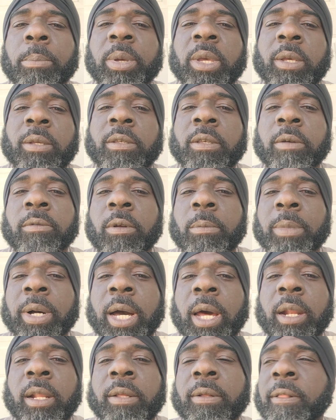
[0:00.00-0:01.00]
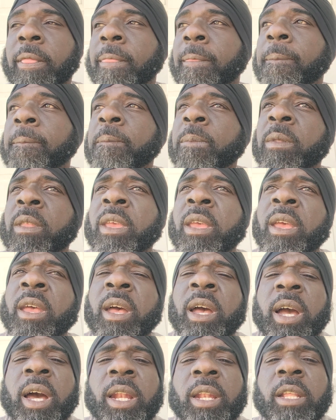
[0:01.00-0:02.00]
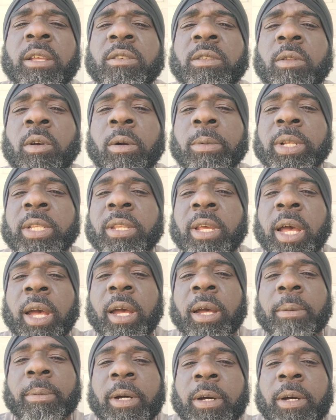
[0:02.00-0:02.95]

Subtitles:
Peace, everybody. Got a little story time.